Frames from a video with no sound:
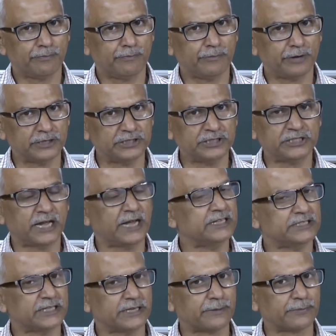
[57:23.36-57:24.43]
register
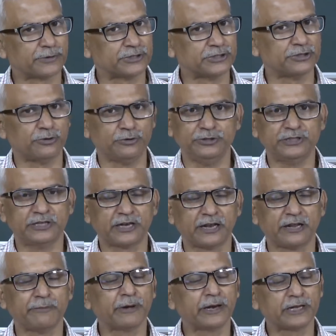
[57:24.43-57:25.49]
inside the processor, which are
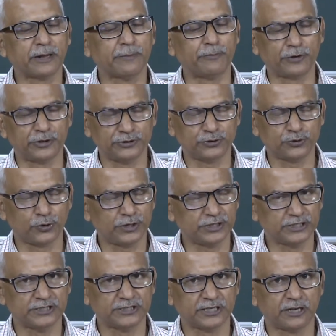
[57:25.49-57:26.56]
nothing but temporary storage
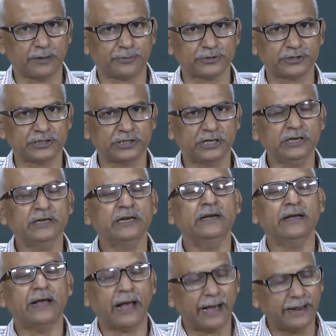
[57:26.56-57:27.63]
inside the processor,
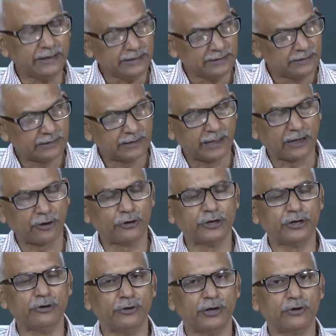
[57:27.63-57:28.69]
and
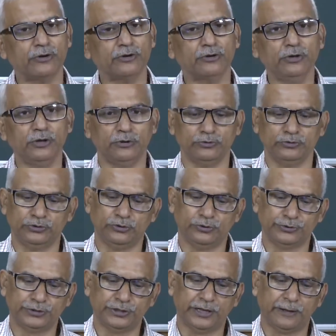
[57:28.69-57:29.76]
accordingly we are going to use those
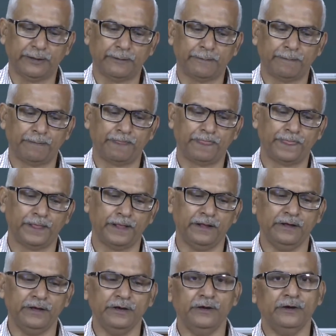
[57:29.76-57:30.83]
things.
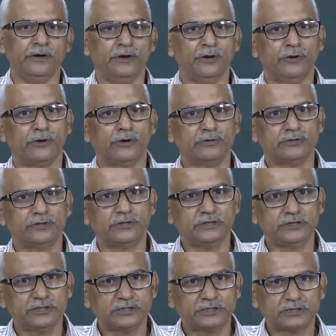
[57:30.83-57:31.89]
Now,
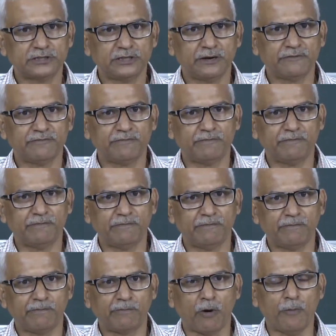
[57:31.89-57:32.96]
this is the
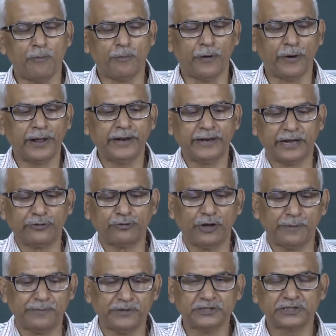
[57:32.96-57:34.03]
component that we
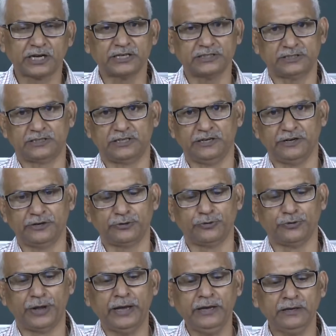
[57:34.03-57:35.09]
have discussed here
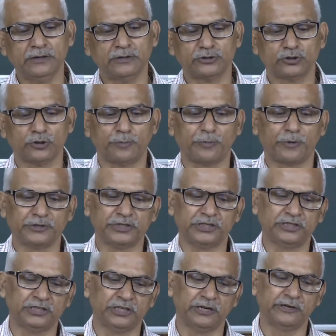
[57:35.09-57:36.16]
today. So,
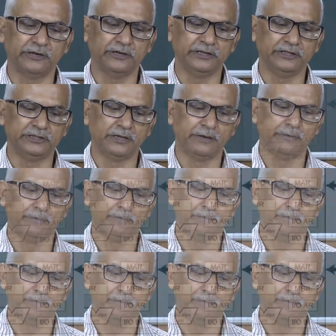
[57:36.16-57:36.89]
processor is the